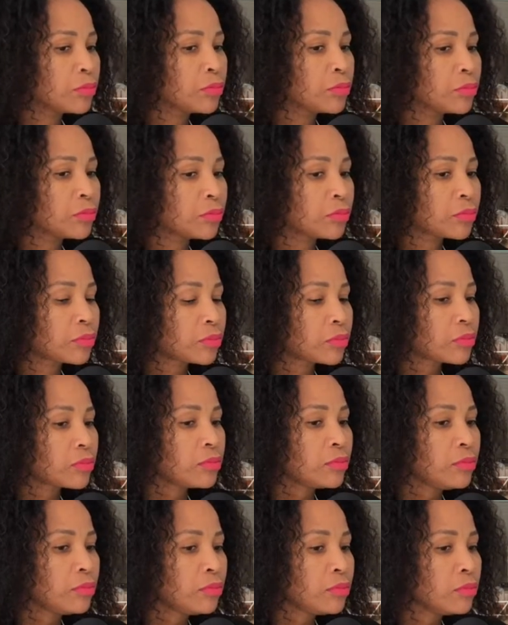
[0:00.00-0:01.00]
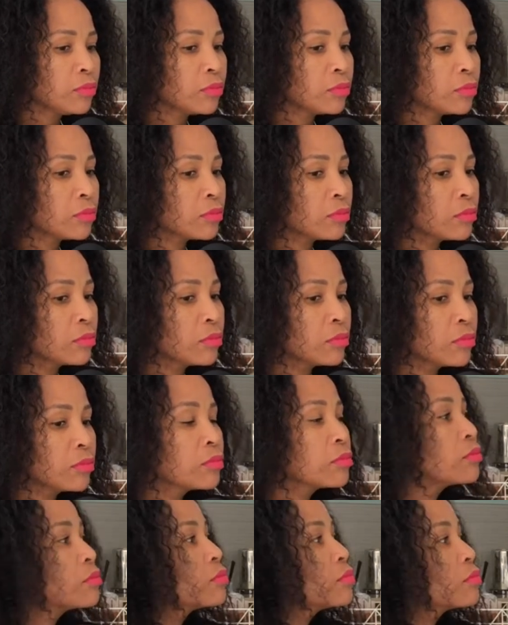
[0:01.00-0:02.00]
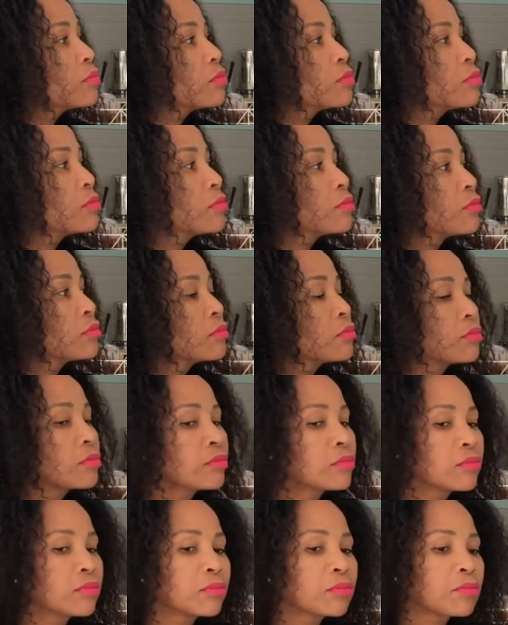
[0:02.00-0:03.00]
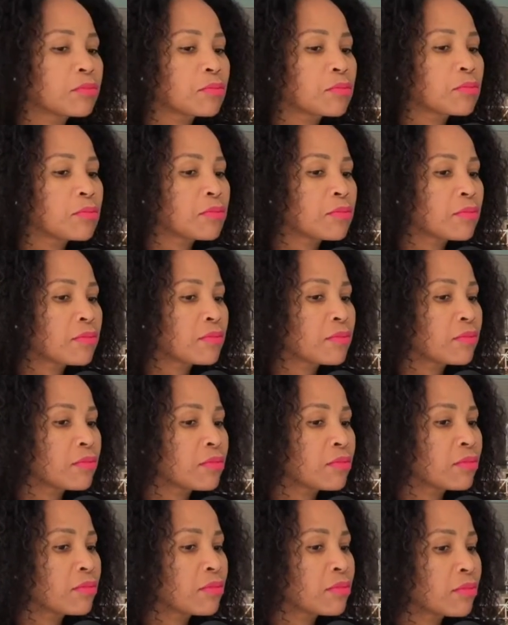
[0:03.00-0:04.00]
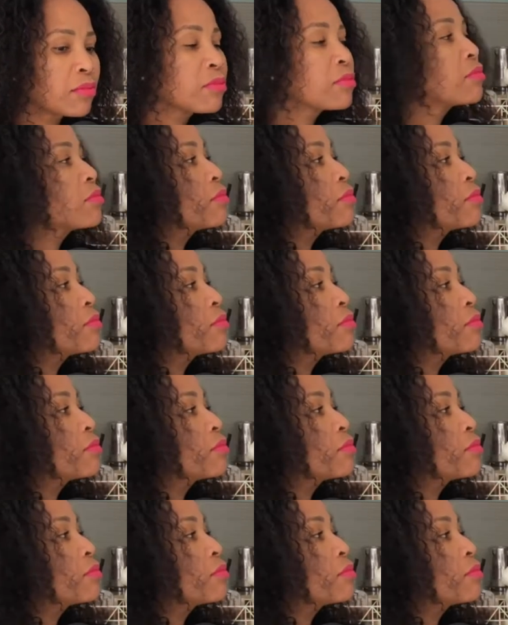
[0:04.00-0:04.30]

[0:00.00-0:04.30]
This person isn't speaking.